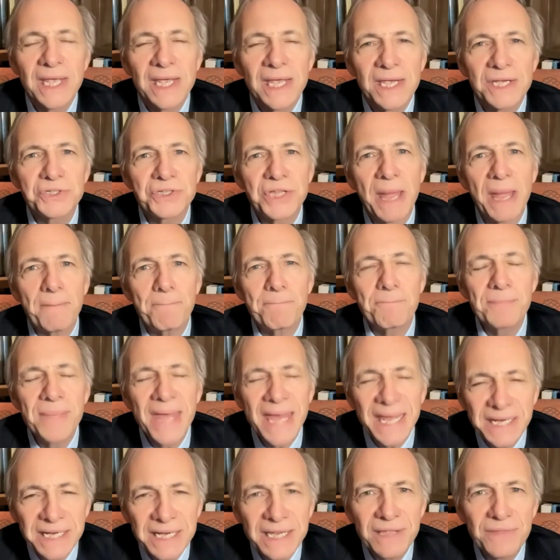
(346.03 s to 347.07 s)
is that
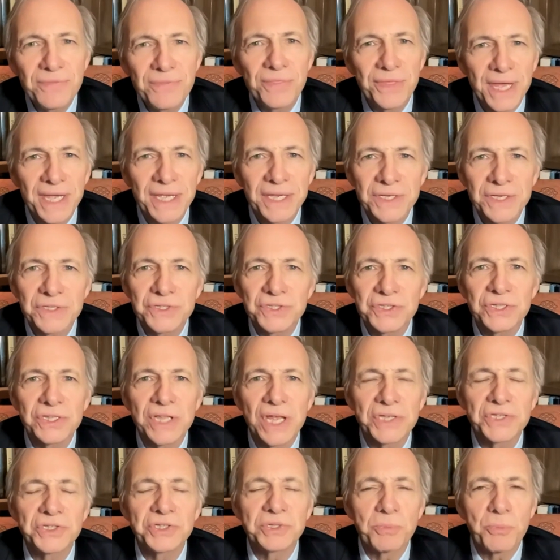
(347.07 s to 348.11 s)
many things
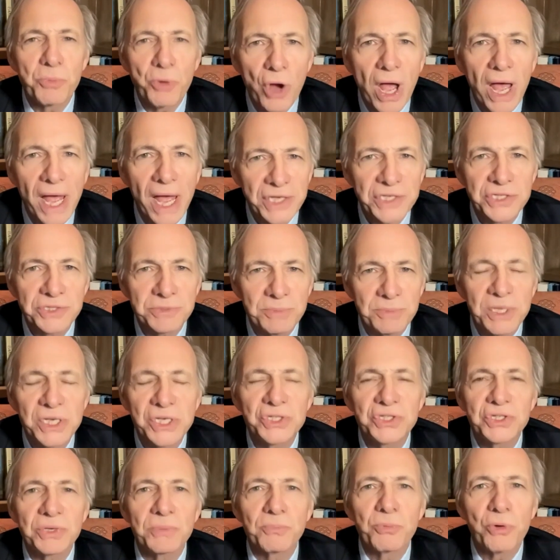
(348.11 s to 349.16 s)
that surprised
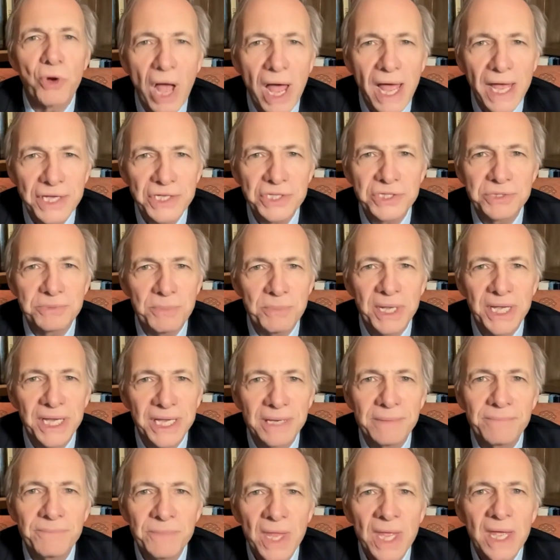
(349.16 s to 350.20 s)

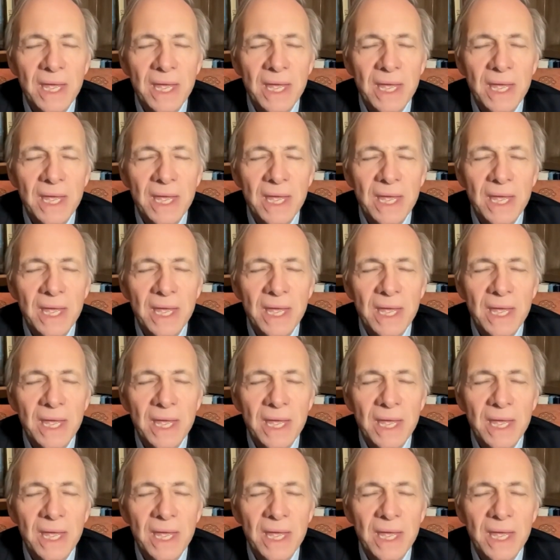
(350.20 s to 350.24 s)
me